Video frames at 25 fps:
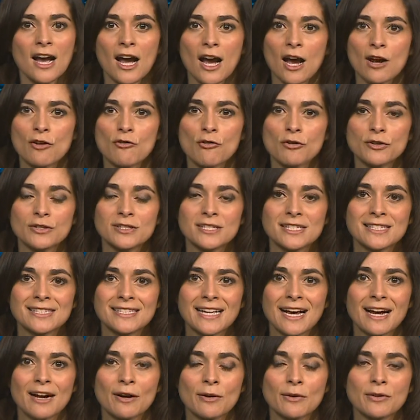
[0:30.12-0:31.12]
across the
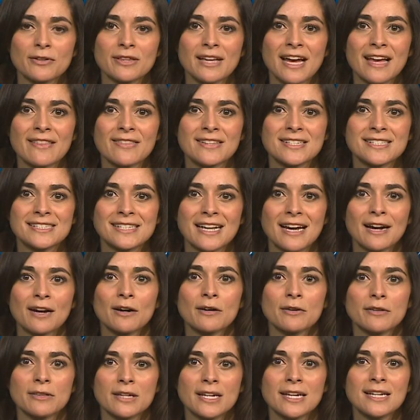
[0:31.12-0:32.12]
south and the
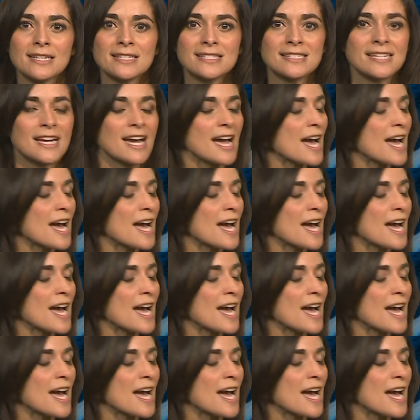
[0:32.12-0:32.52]
southeast.